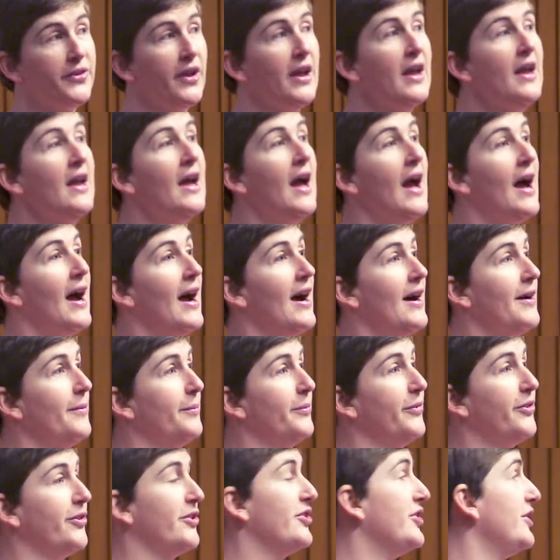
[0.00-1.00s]
up with some good
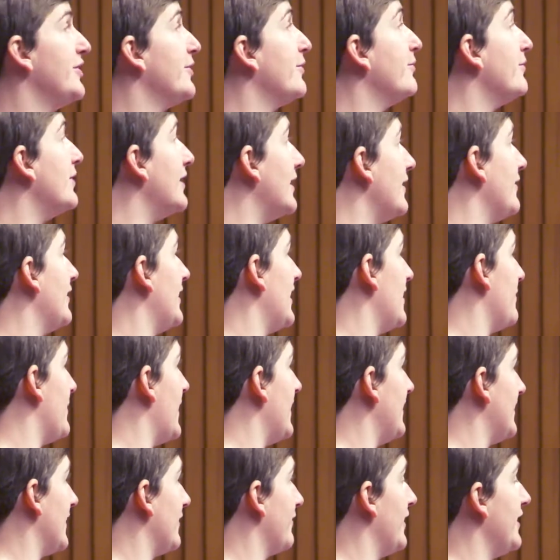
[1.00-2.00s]
questions
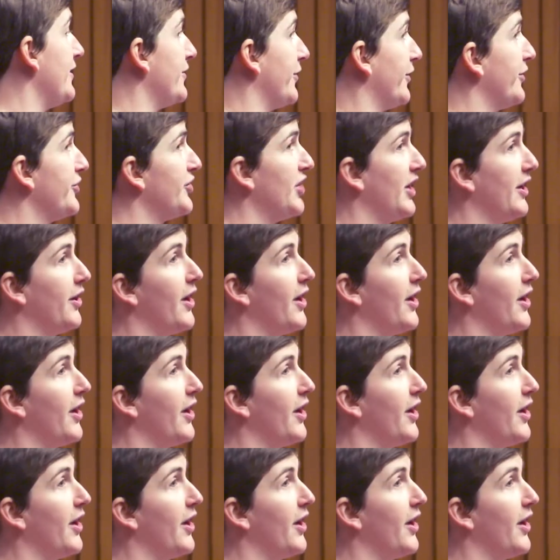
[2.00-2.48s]
or, an